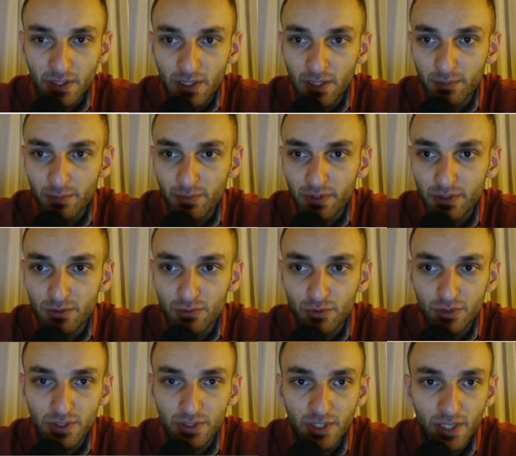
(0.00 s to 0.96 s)
I played
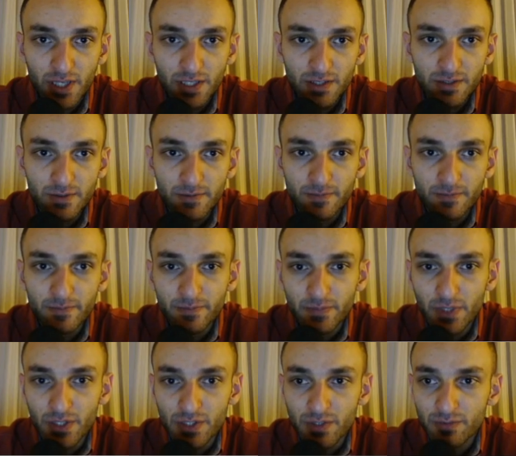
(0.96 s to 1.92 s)
rook d8.
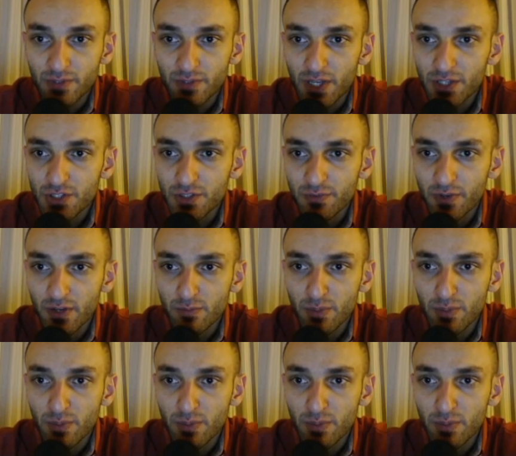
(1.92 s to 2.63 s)
Yes, if knight g5,